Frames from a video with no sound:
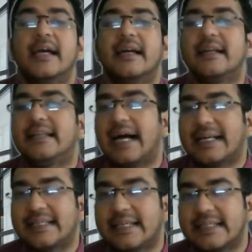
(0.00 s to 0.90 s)
in
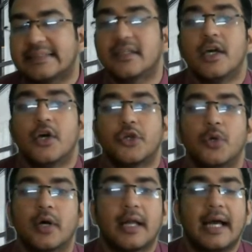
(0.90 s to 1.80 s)
that case
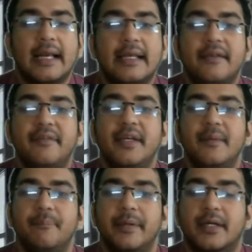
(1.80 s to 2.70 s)
your
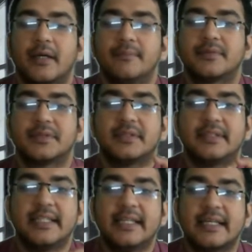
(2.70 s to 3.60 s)
NAV becomes
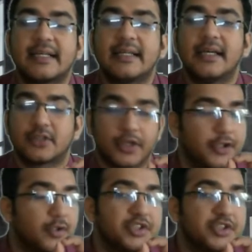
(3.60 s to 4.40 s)
directly, your